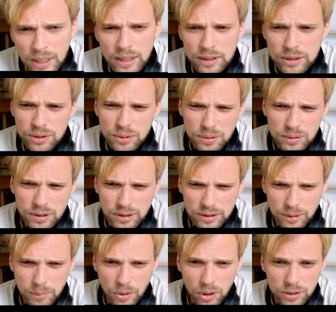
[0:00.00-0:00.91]
so those are
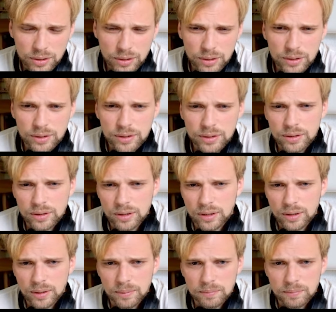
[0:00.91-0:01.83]
the monitors.
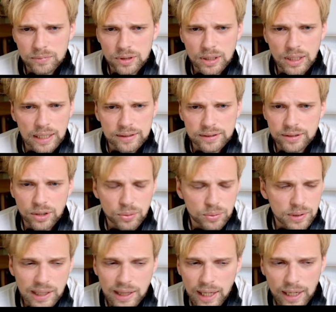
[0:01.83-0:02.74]
That's the
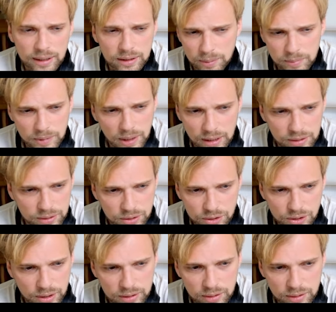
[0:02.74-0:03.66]
only lineup that I
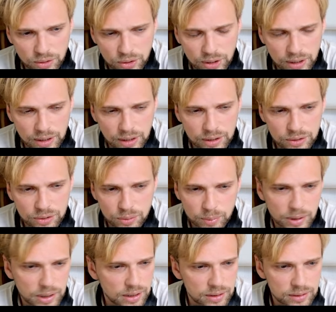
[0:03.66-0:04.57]
suggest looking into,
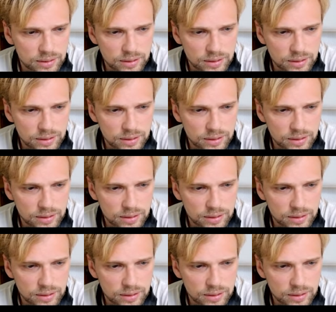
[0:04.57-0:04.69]
because